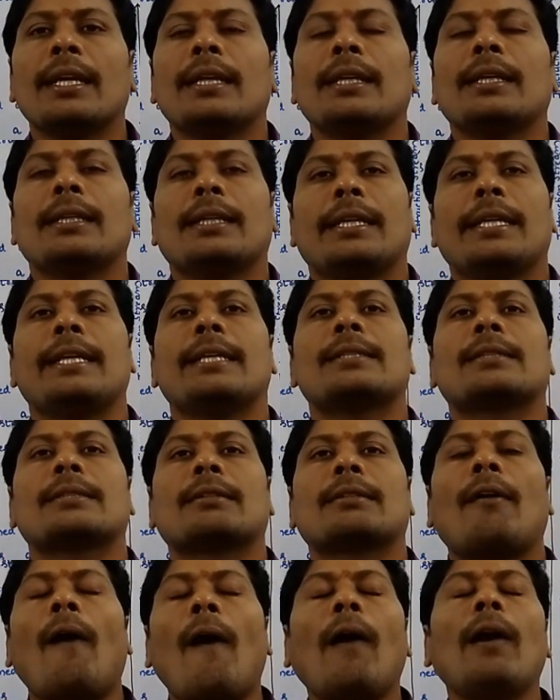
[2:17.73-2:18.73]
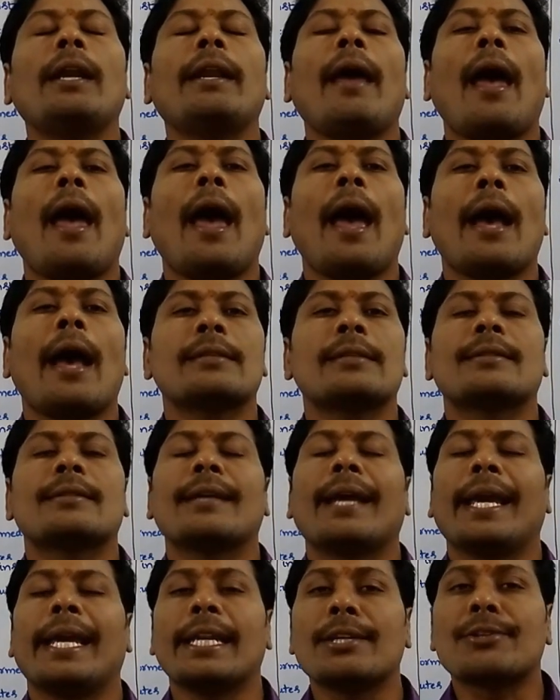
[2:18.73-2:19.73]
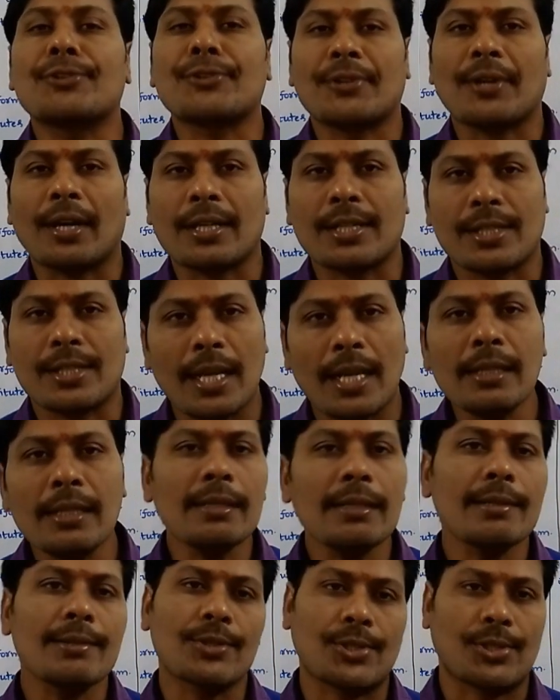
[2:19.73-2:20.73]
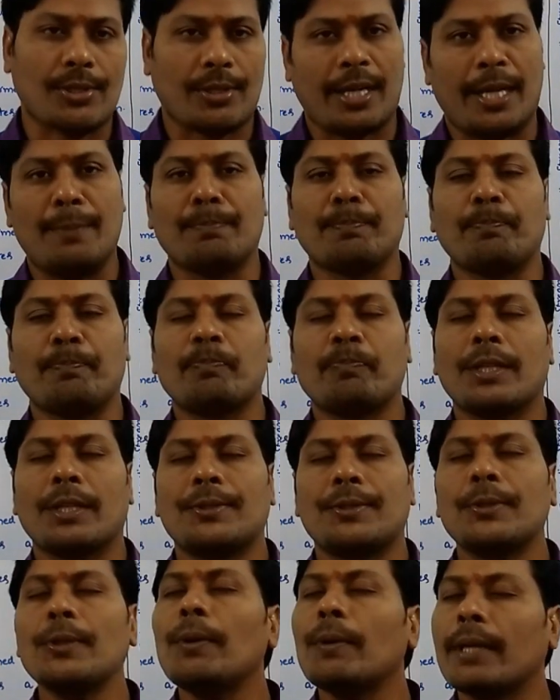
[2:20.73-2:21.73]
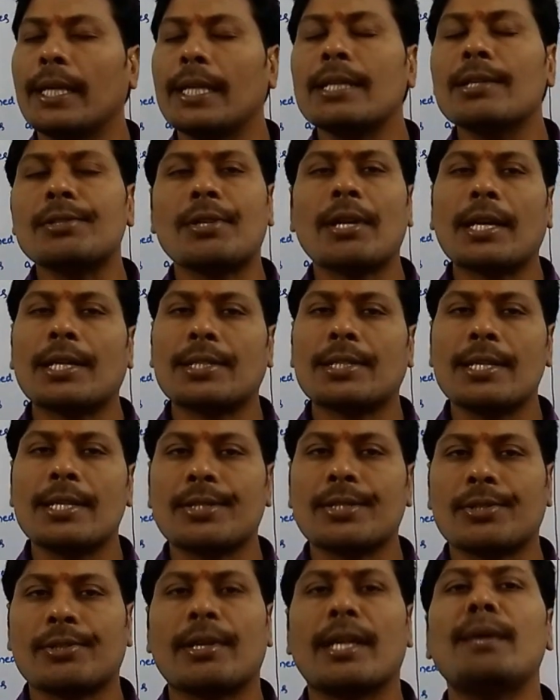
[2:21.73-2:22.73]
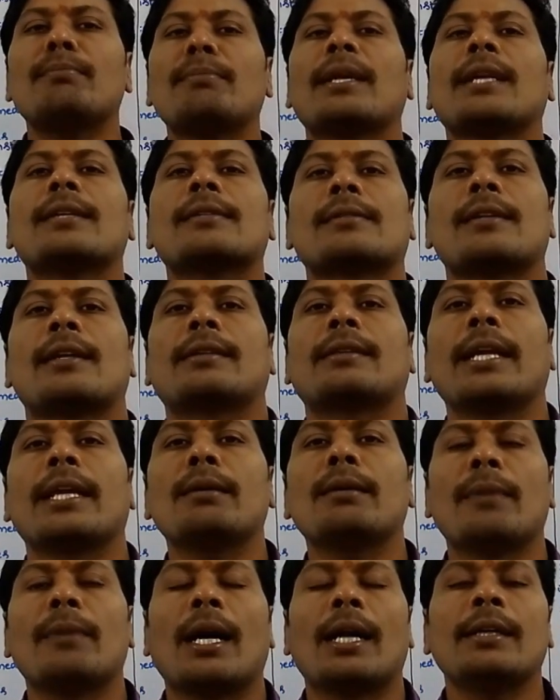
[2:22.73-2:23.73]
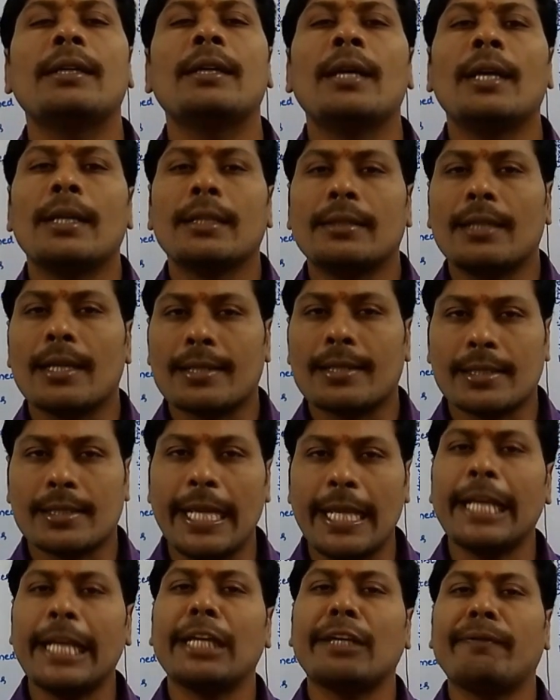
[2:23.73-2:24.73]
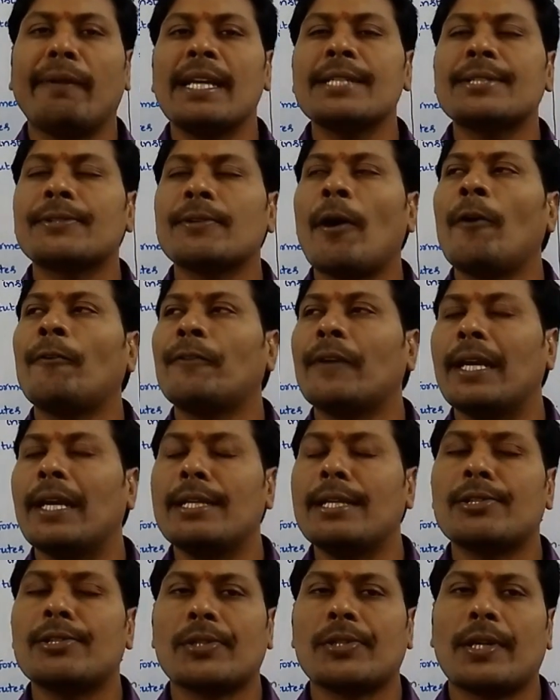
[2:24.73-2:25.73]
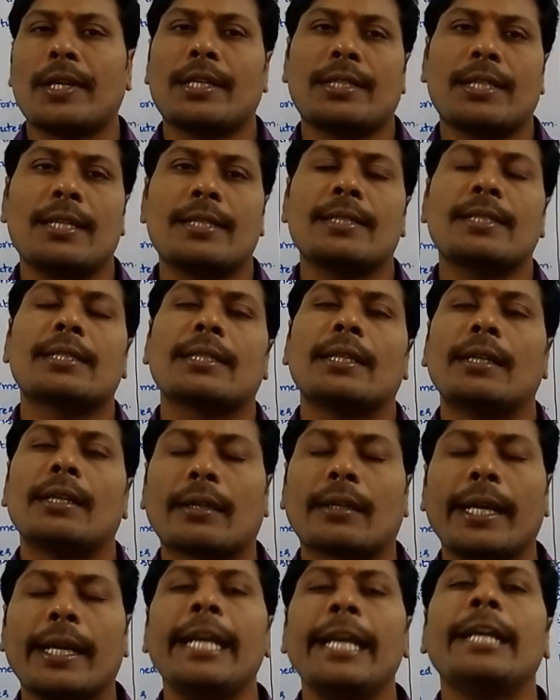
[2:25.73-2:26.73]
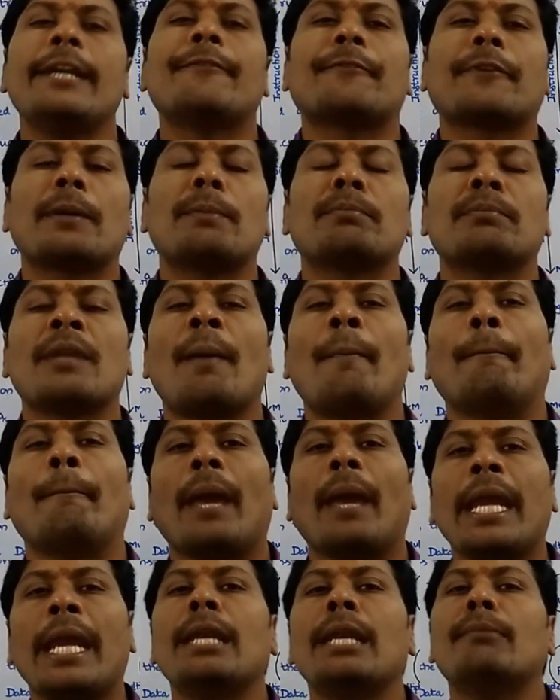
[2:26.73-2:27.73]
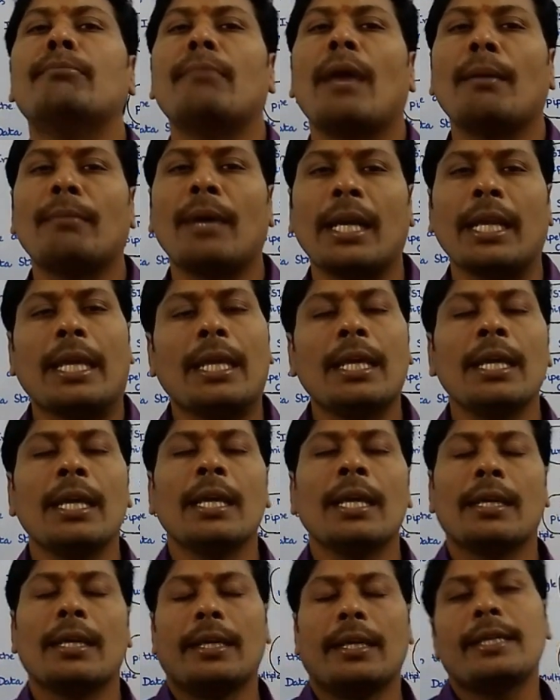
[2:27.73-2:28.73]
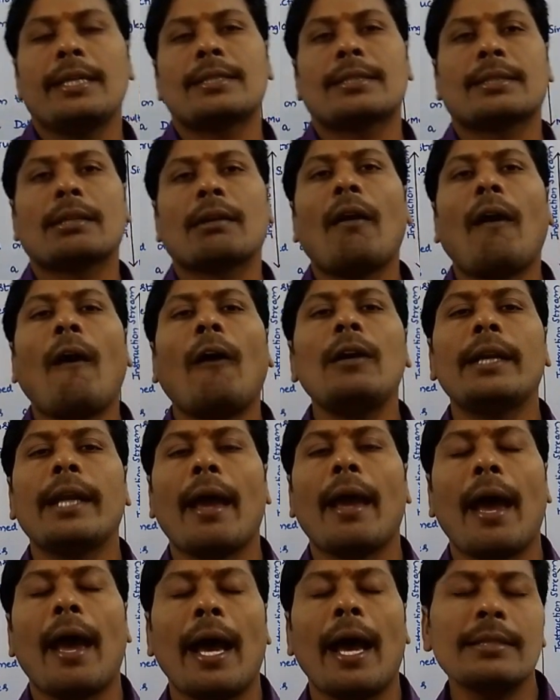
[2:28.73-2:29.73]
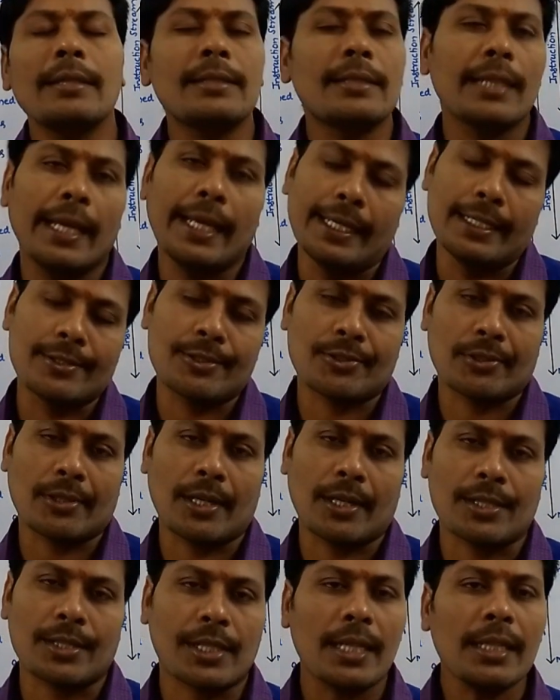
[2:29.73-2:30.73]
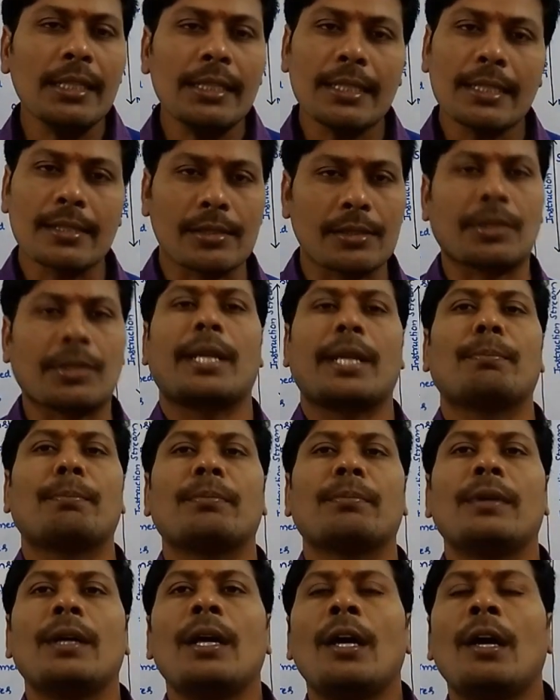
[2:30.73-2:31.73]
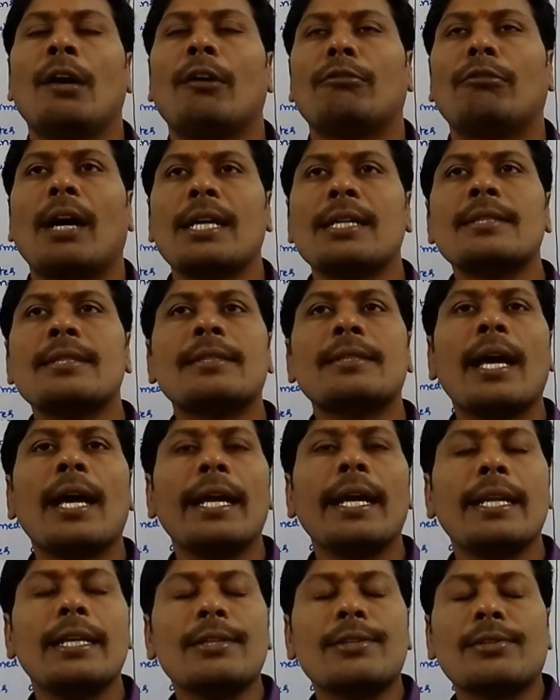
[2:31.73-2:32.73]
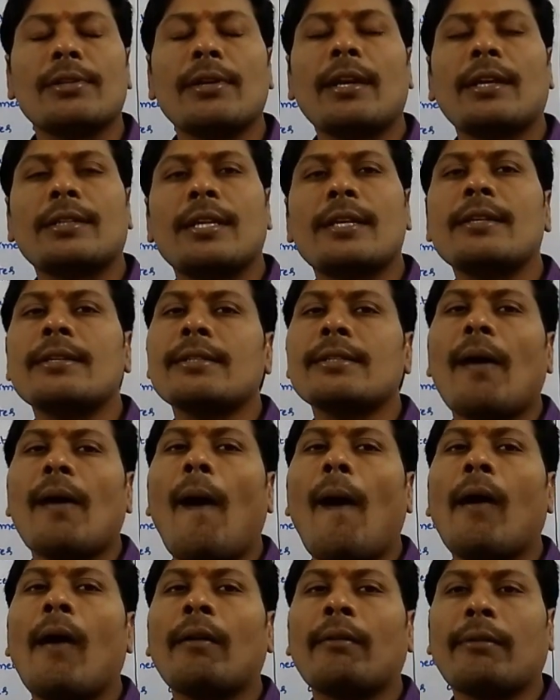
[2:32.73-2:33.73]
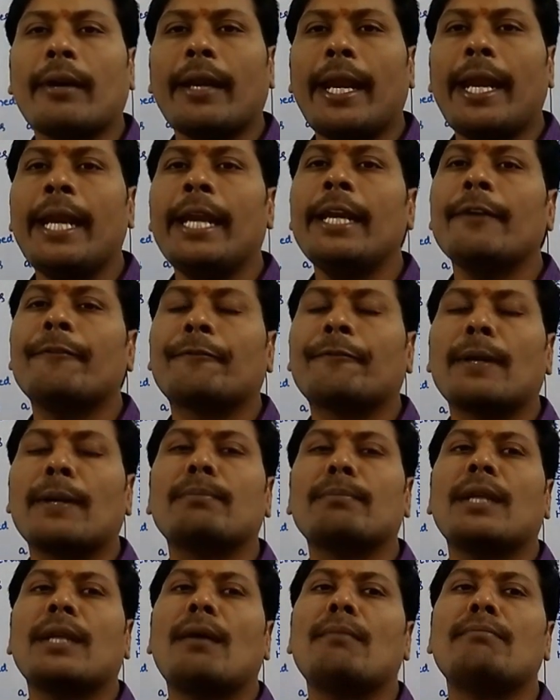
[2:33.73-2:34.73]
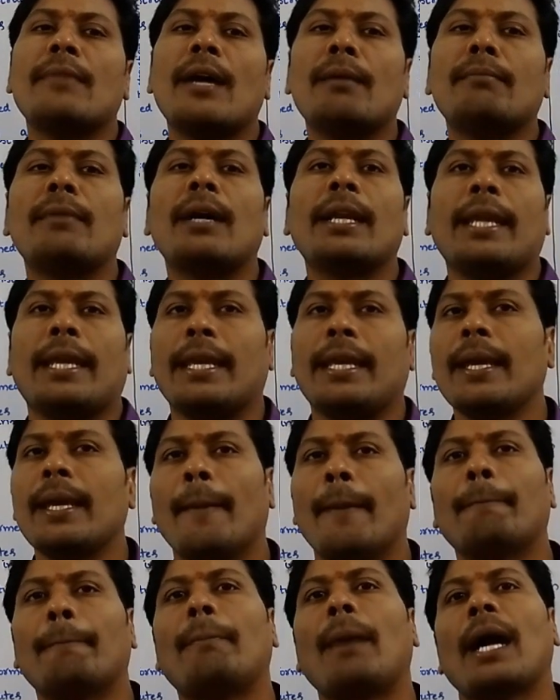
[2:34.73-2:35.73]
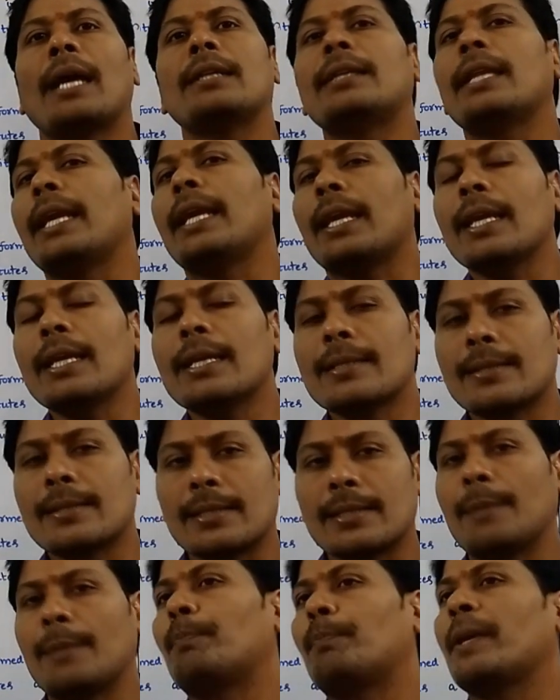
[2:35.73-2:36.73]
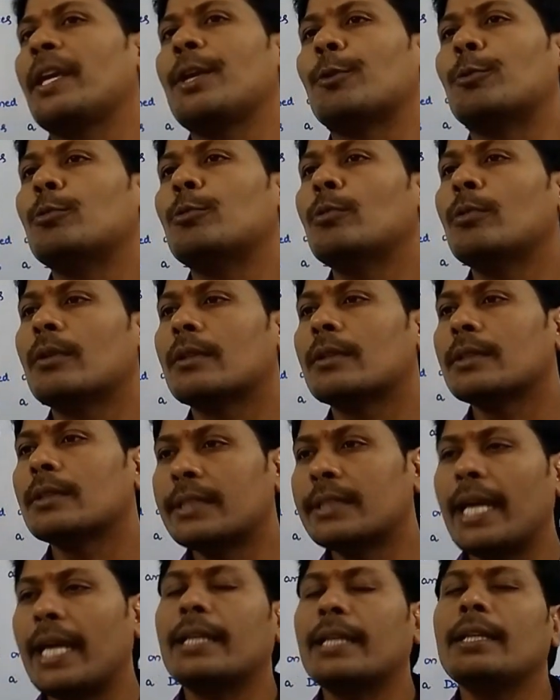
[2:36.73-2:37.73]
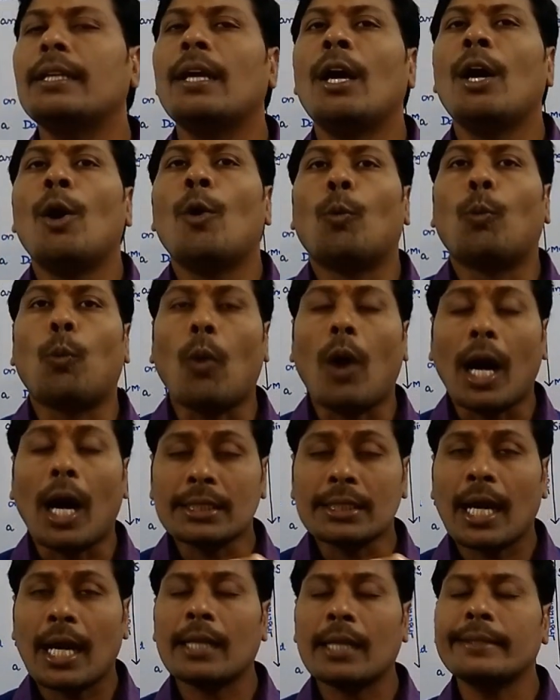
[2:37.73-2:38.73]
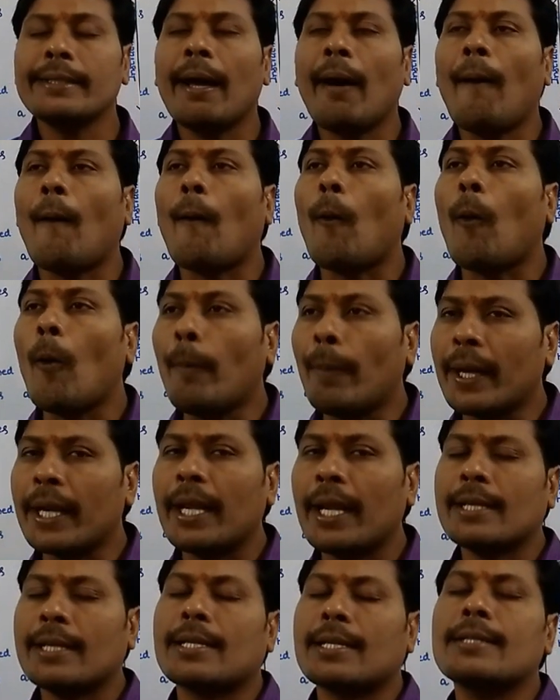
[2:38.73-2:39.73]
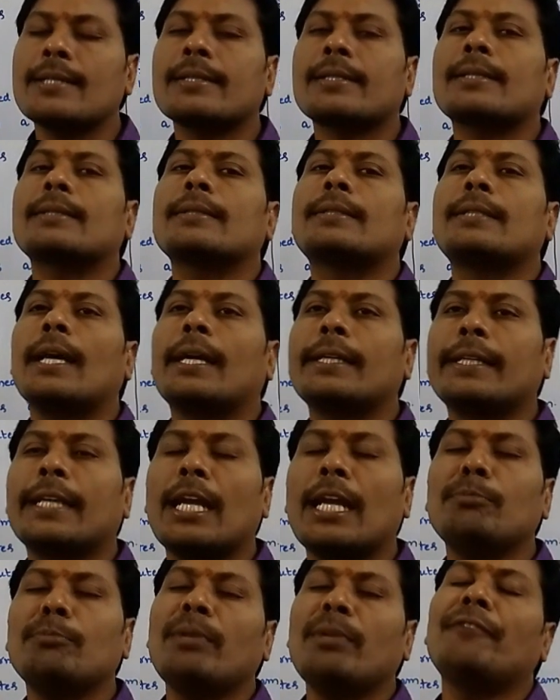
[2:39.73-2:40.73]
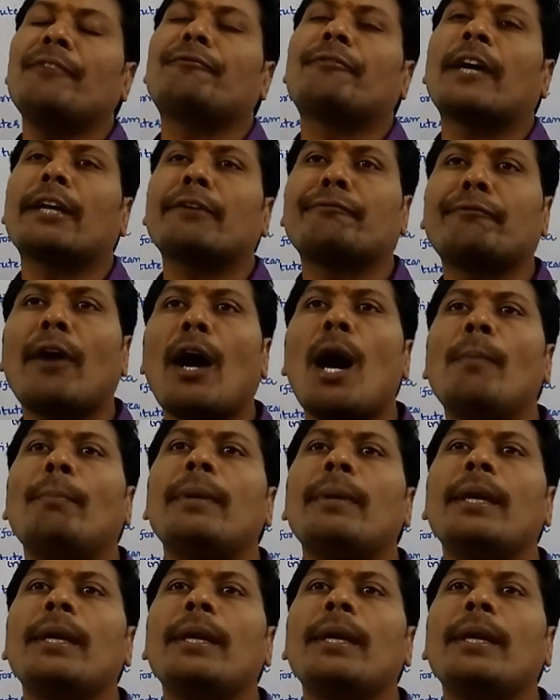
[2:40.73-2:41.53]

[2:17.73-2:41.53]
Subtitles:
is called as instruction stream. So instruction stream is nothing but the sequence of instructions read from the main memory is called as instruction stream. Once the instructions are read from the memory by the CPU, then what are the operations that can be performed